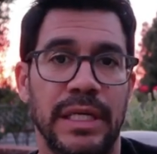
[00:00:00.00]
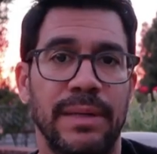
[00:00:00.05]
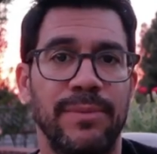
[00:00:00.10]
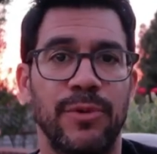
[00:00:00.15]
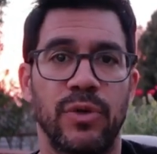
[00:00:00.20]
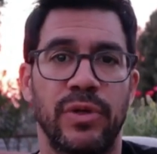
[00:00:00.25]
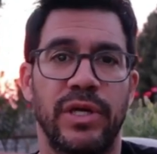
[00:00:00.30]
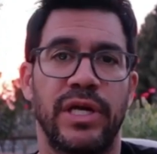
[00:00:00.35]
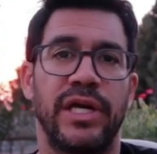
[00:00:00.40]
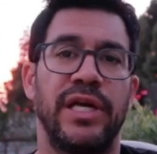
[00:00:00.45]

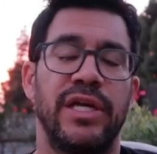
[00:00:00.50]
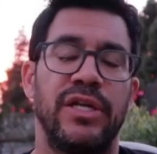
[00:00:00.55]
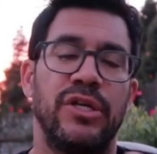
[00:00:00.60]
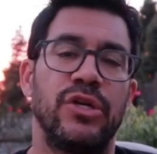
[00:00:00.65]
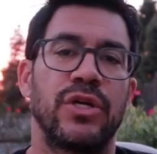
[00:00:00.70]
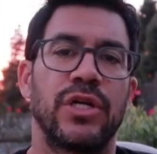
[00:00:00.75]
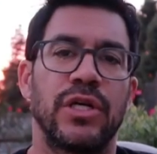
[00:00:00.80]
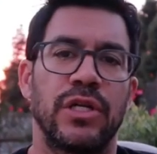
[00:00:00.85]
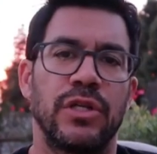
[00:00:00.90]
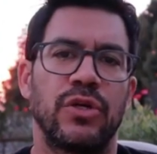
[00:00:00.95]
I'm okay, and
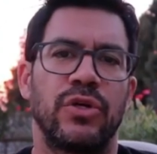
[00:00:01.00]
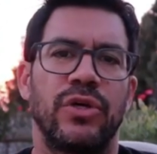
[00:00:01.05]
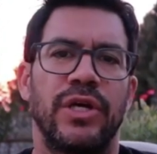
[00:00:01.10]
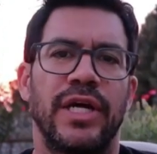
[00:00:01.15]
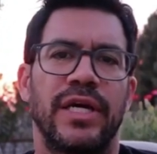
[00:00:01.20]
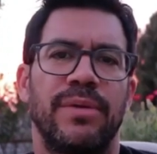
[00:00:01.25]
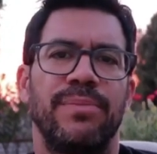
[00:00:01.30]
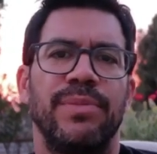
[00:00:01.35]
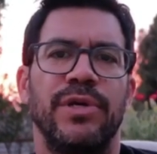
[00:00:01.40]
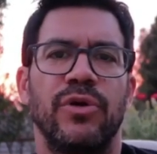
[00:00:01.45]
you're gonna learn
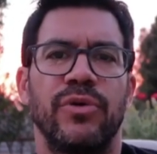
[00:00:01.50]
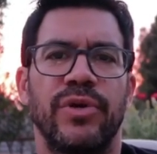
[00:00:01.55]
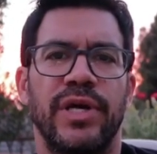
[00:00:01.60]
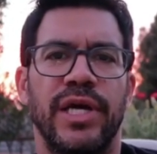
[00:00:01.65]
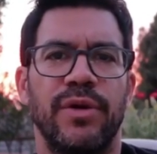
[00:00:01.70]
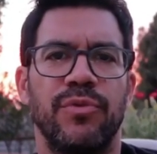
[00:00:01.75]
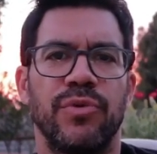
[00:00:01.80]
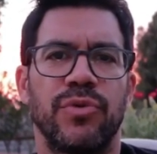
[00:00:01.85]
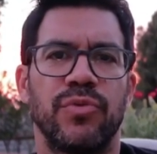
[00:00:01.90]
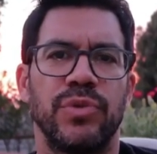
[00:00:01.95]
how to be
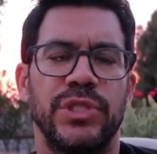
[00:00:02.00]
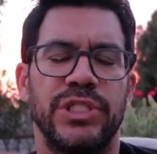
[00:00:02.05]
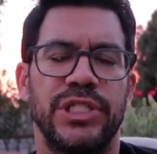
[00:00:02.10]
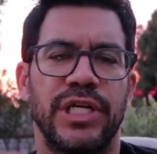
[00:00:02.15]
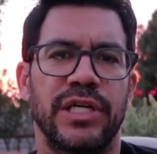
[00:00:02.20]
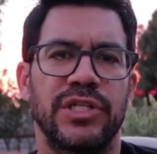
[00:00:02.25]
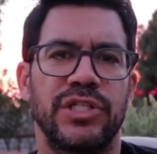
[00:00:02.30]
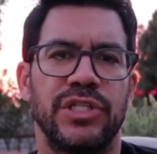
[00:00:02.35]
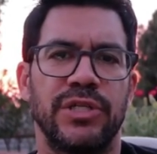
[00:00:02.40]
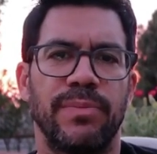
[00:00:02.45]
okay with
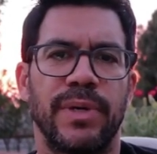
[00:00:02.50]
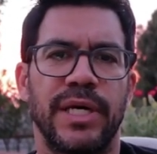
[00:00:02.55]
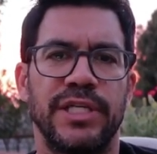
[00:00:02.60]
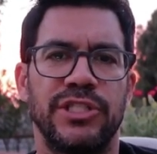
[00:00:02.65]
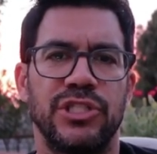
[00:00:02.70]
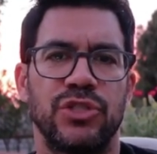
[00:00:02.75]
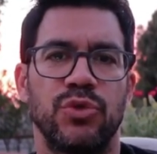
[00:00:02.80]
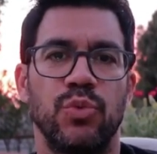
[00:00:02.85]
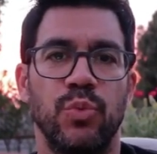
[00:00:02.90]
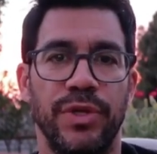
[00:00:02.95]
rejection by
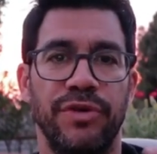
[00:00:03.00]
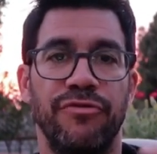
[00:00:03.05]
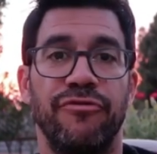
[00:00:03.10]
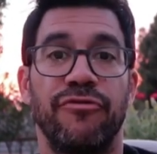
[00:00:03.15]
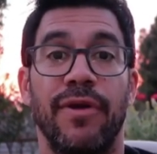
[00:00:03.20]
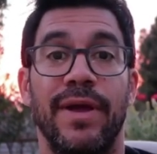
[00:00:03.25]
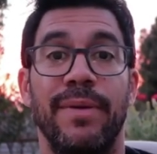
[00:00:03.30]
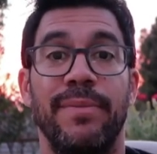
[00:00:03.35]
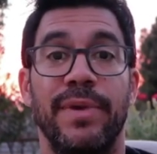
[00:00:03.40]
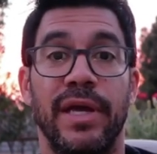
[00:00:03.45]
just
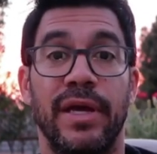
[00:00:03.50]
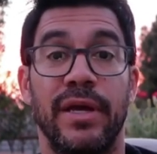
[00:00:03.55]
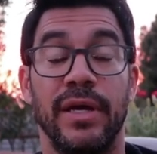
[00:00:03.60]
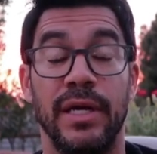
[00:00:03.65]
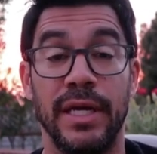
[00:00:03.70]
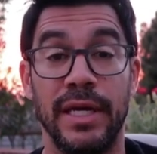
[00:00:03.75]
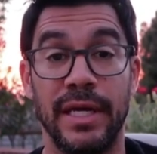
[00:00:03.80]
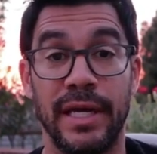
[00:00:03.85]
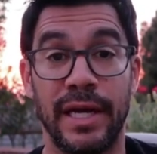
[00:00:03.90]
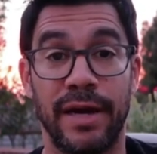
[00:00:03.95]
reframing it.
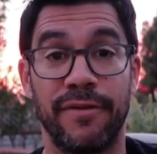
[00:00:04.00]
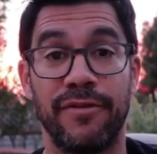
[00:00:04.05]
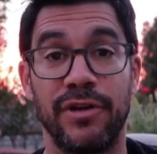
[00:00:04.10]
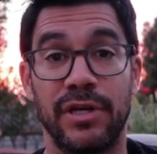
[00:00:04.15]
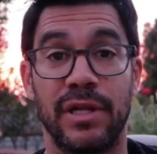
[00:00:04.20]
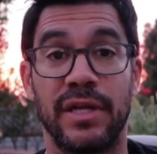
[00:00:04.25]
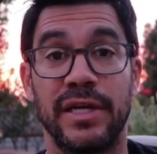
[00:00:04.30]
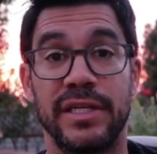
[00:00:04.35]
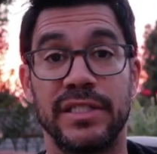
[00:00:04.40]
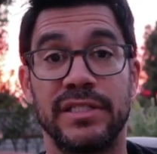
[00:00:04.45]
Every
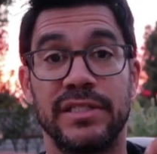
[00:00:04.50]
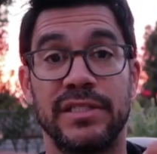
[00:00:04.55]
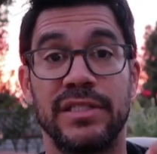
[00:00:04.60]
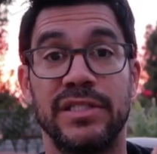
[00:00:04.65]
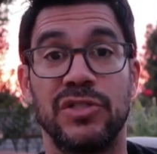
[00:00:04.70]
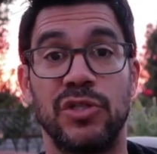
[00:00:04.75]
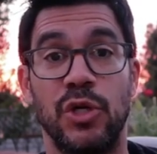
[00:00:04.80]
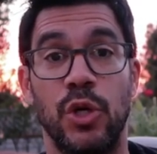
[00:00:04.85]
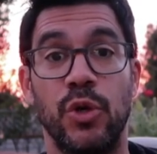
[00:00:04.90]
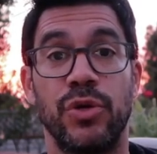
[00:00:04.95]
client that
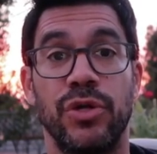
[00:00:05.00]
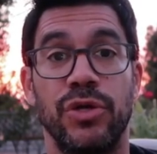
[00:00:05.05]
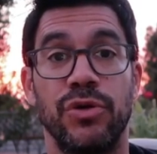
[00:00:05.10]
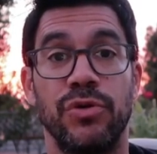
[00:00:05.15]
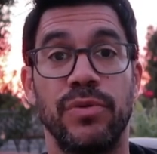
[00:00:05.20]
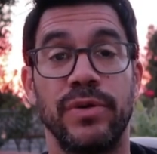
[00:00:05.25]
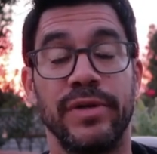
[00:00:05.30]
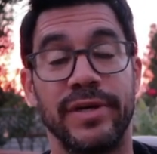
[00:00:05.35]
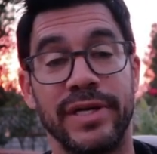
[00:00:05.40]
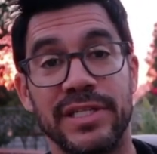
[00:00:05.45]
says no to
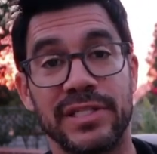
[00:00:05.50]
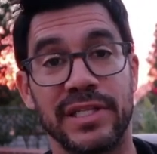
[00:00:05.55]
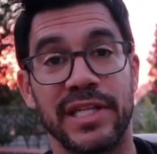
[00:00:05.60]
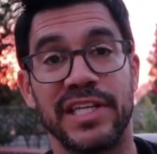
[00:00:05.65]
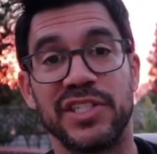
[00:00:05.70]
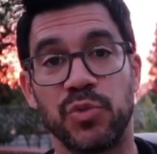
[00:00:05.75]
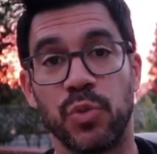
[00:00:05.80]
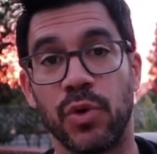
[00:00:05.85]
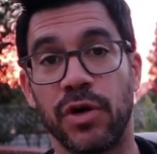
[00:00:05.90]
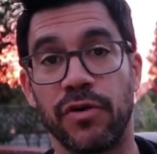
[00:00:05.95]
you is
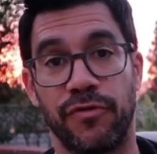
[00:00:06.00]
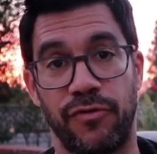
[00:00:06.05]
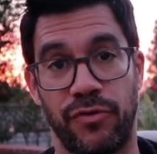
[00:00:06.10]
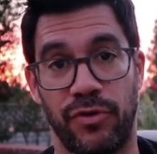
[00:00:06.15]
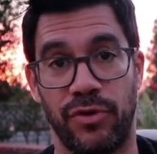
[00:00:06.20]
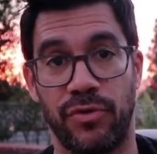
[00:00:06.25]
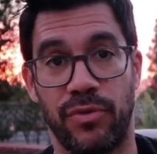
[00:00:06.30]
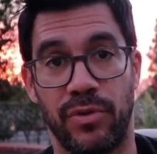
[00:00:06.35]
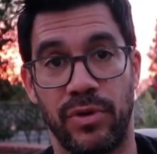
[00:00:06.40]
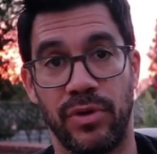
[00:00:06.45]
less work
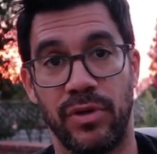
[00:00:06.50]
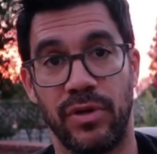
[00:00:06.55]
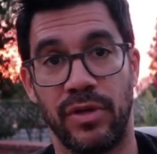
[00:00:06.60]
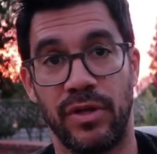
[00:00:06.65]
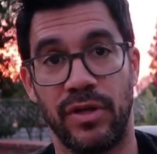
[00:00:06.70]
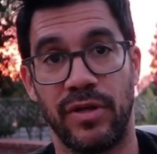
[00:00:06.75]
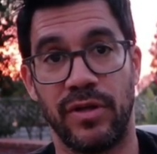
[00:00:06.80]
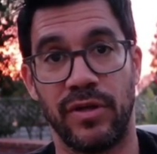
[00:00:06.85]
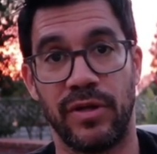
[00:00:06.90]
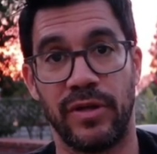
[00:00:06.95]
for you.
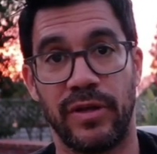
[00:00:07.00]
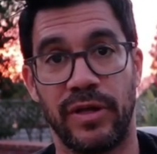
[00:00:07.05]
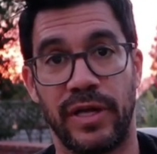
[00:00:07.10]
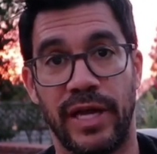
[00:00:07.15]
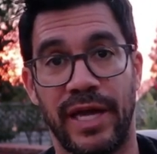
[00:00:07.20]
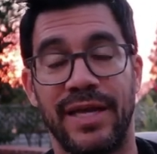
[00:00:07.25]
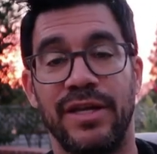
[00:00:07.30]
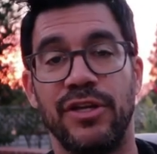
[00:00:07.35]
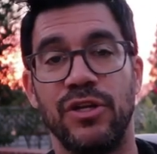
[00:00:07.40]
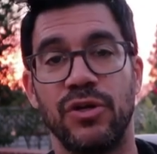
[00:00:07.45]

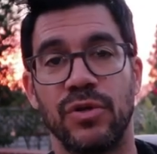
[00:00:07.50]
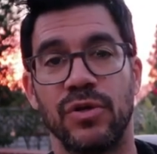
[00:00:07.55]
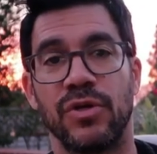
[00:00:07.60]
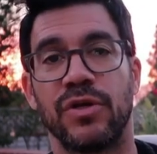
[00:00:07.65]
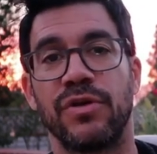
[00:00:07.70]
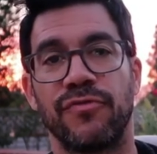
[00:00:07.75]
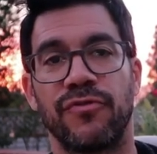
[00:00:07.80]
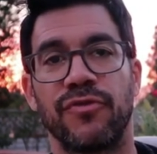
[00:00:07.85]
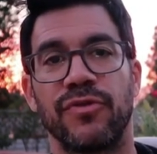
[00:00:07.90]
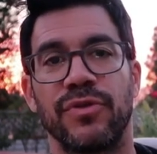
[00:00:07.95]
And you're
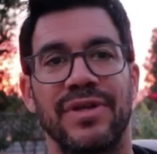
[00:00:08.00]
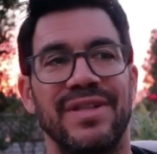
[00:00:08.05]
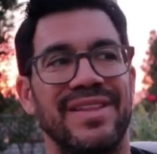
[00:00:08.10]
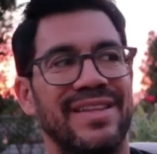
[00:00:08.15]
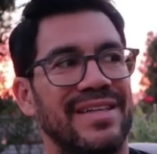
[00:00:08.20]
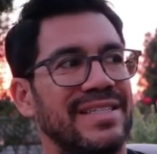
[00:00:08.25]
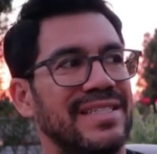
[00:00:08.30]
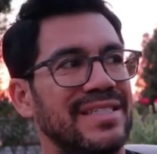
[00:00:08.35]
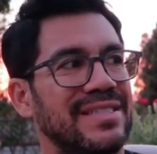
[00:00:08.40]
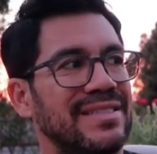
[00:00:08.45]
looking for the
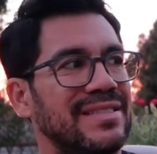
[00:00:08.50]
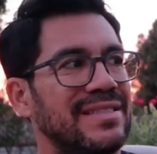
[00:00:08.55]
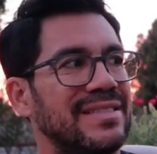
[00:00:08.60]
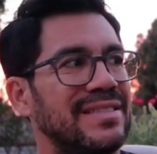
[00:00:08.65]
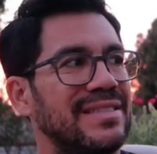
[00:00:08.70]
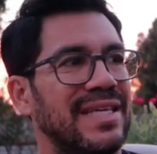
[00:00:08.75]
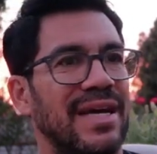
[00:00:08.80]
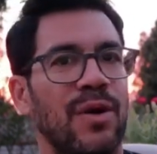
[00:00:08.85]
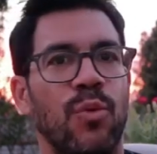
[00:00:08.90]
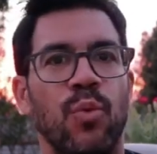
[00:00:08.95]
clients
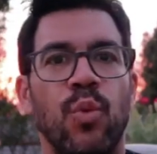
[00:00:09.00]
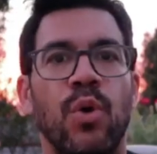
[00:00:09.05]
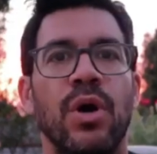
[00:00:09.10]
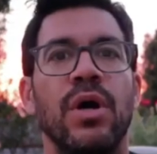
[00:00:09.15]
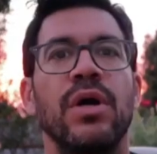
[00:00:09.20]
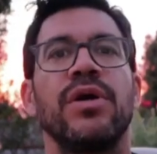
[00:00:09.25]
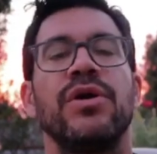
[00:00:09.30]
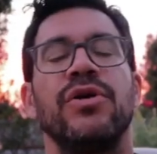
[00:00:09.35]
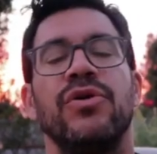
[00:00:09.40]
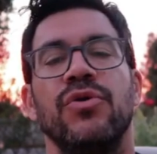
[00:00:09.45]
that
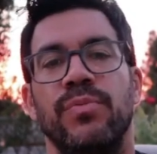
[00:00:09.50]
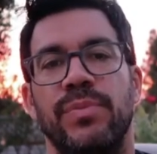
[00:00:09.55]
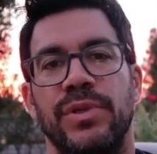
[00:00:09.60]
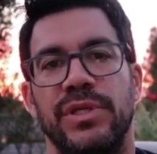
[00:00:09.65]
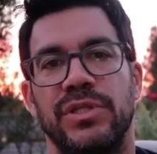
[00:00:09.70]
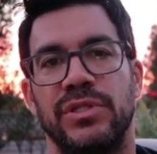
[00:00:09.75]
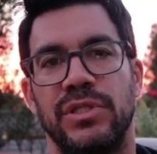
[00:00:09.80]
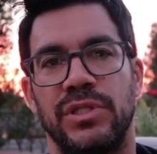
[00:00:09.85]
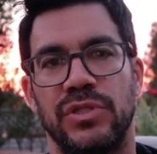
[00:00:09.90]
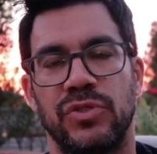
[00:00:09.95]
wanna do
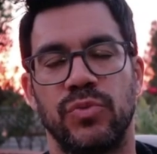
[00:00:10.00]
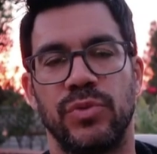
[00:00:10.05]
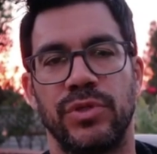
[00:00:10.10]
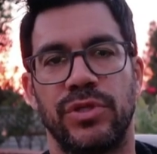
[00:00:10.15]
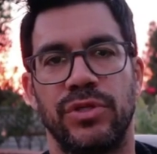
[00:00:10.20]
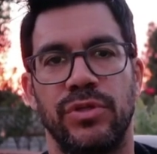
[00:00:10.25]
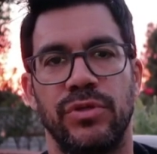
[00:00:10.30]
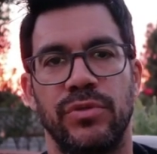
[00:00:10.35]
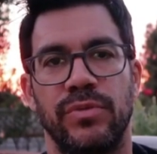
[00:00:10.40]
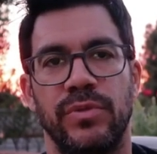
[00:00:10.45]
business
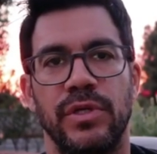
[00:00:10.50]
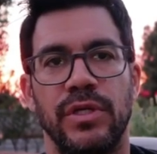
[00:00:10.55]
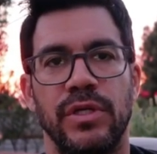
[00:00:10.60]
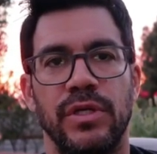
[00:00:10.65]
with you.